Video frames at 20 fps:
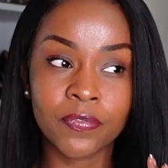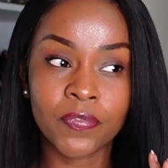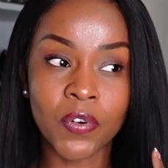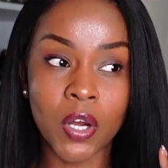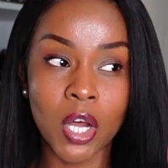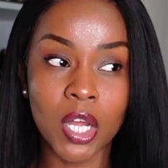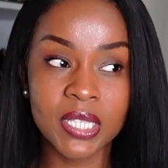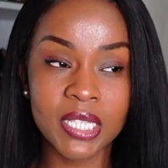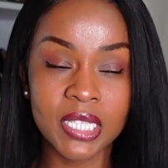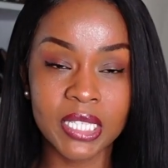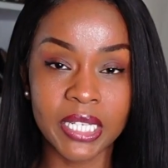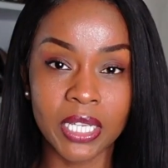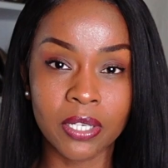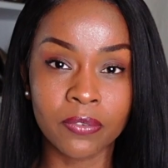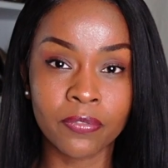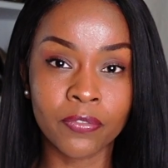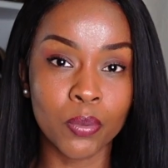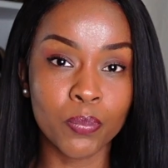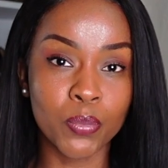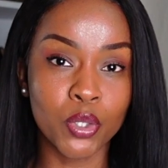fasting
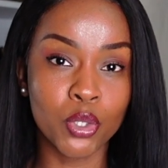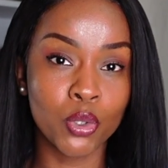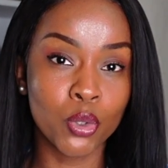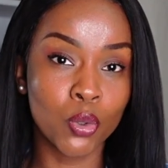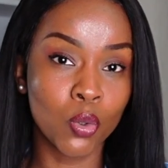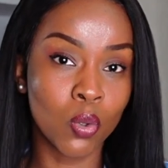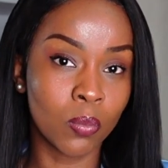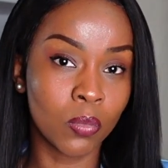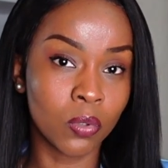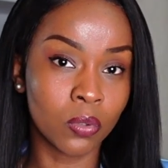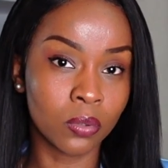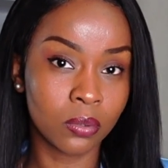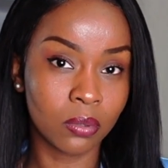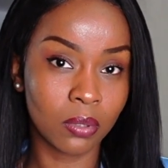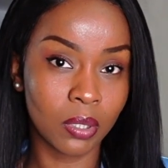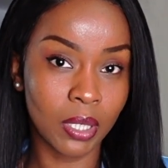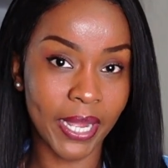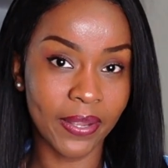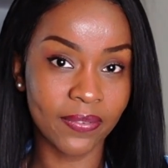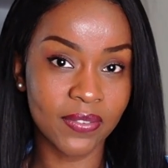from your normal
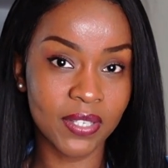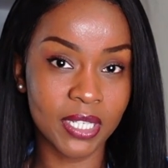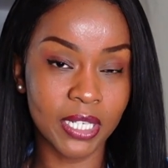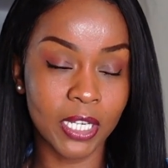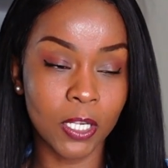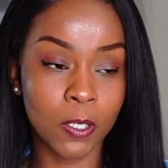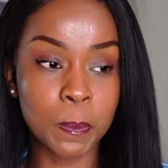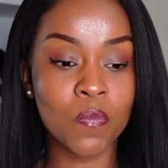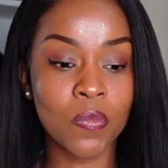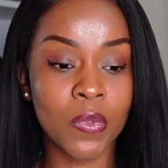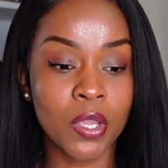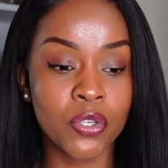lifestyle.